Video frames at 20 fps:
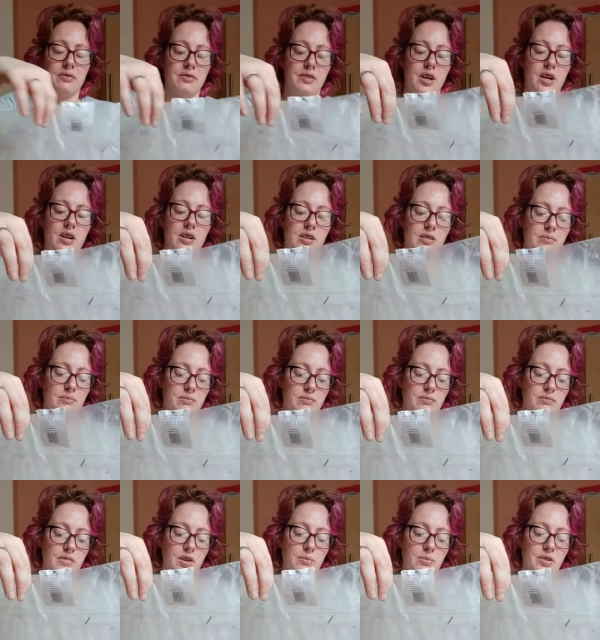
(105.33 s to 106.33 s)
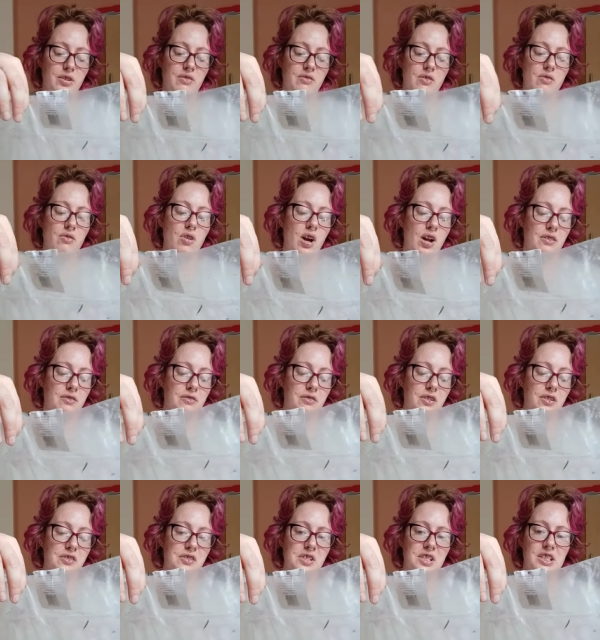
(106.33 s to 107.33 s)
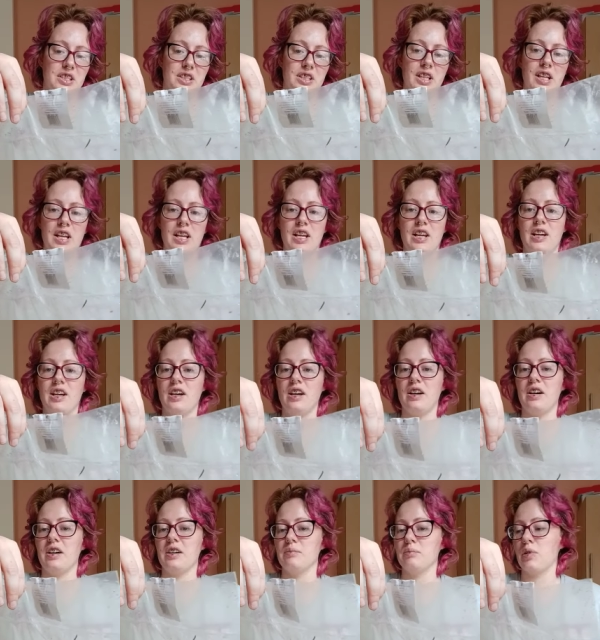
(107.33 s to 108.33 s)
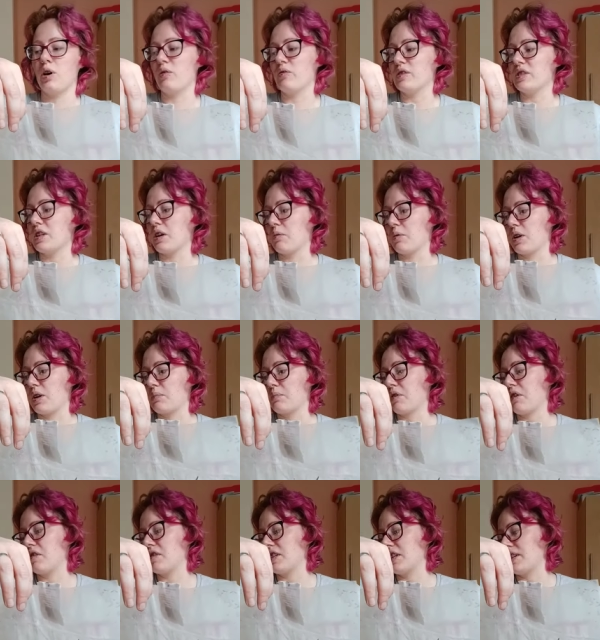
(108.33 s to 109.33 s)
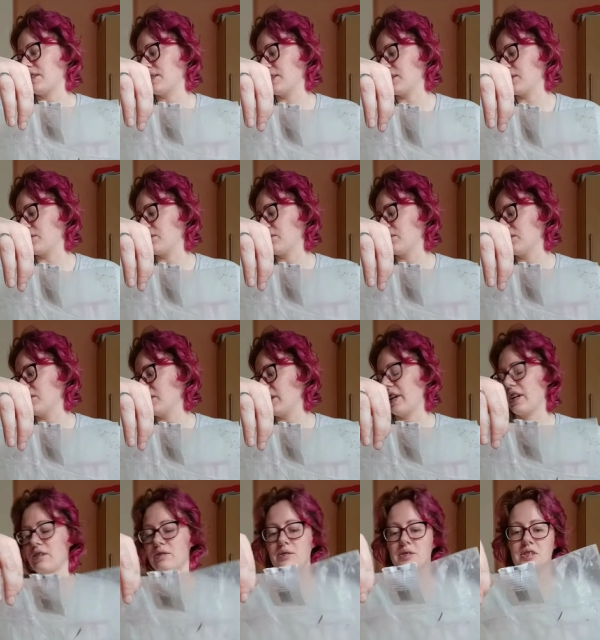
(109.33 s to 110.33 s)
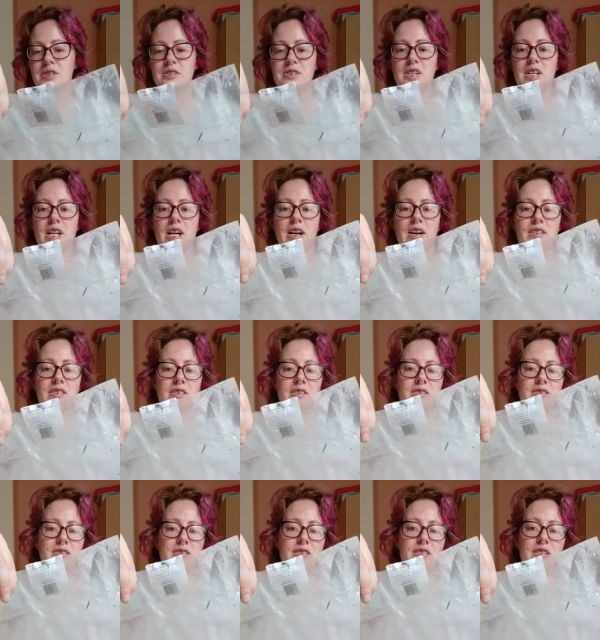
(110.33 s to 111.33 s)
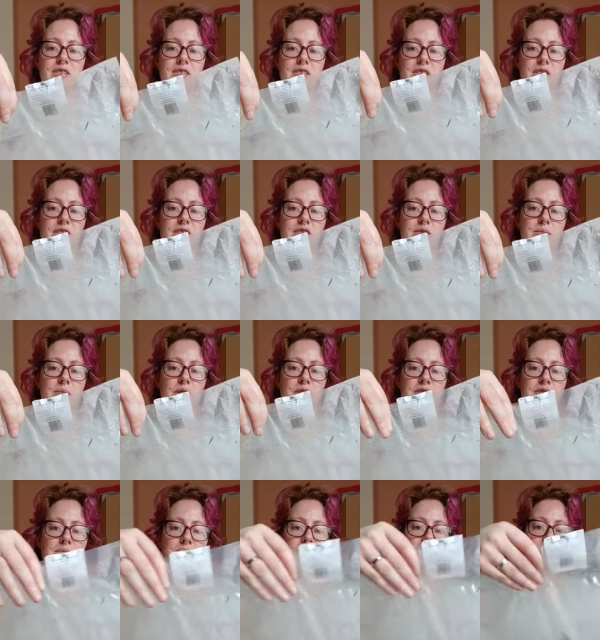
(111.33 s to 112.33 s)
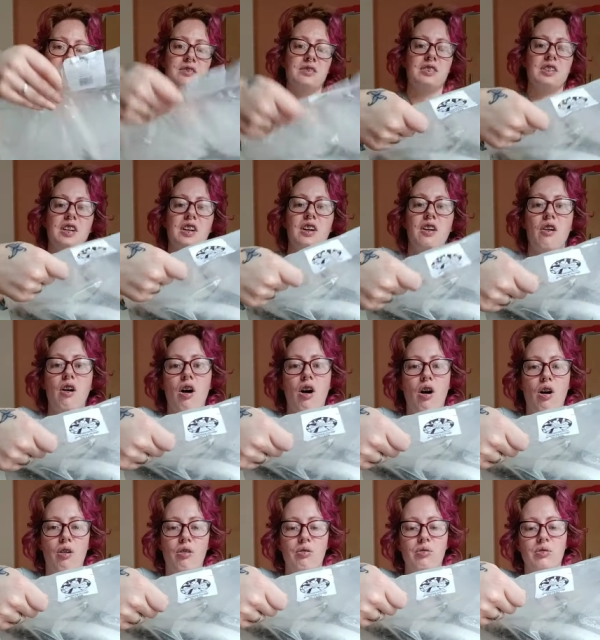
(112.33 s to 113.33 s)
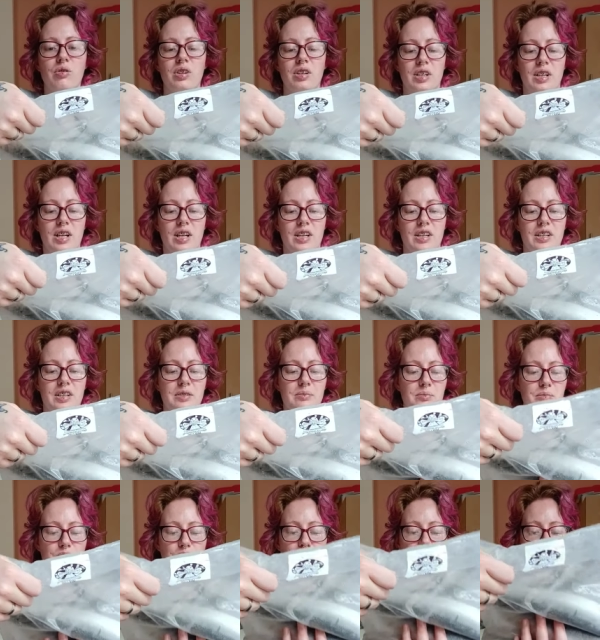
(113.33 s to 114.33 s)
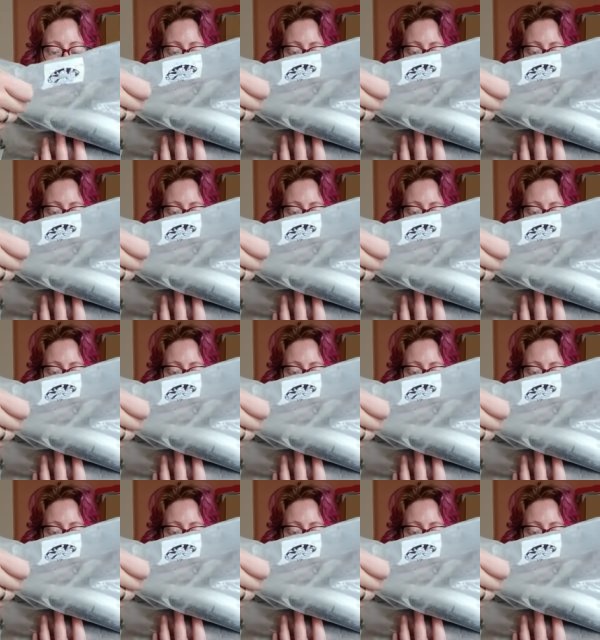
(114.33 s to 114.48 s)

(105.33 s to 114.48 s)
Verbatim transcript: um, it would have arrived frozen um, but obviously i'm going to process this all and get it all sorted out as soon as possible whole um, oily